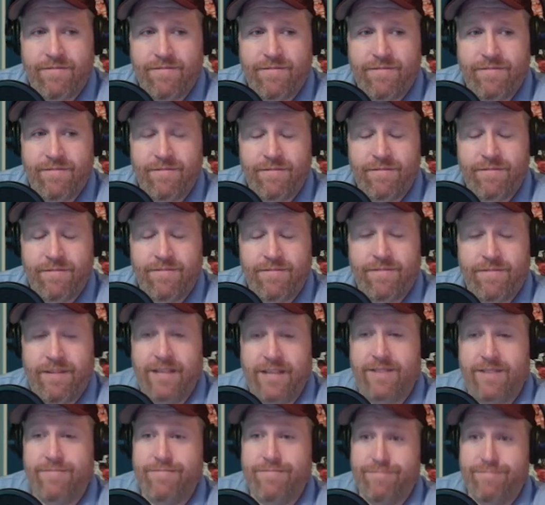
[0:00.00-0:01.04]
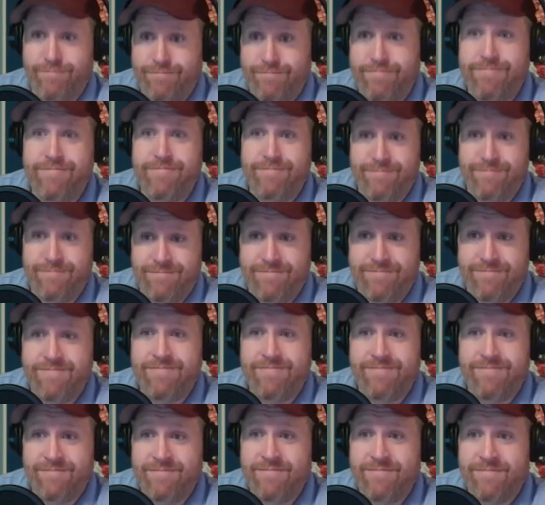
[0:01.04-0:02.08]

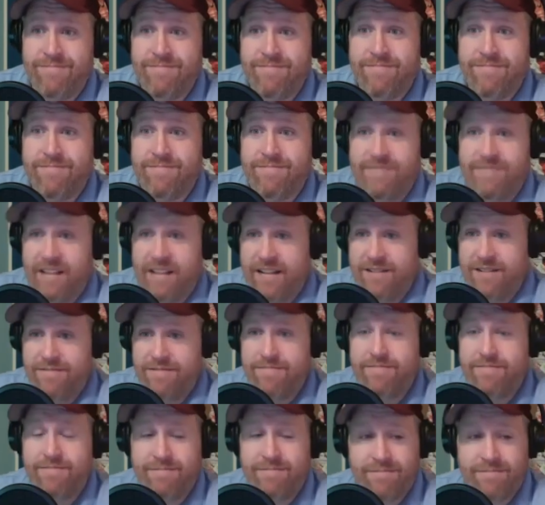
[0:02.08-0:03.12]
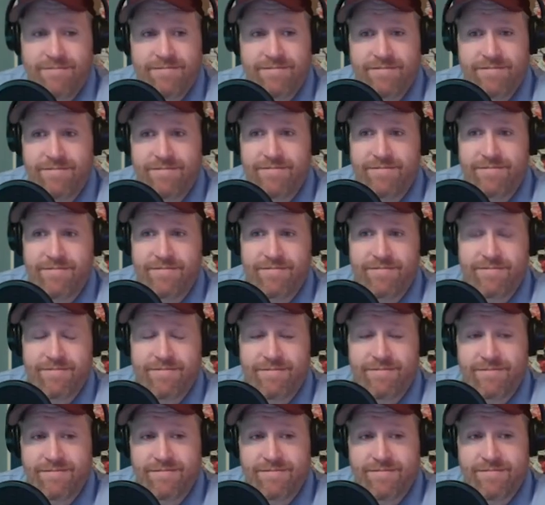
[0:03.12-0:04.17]

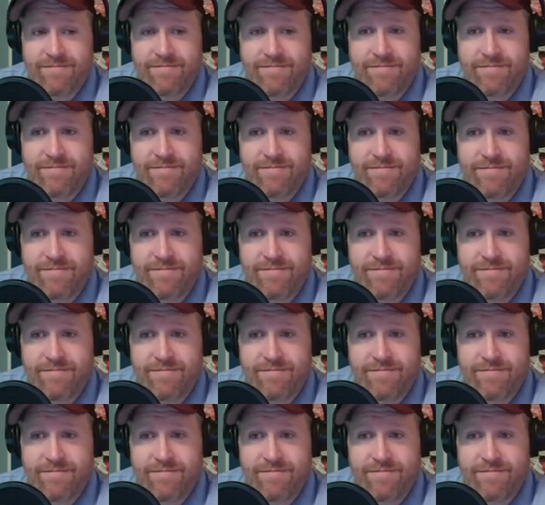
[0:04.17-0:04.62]
[no speech]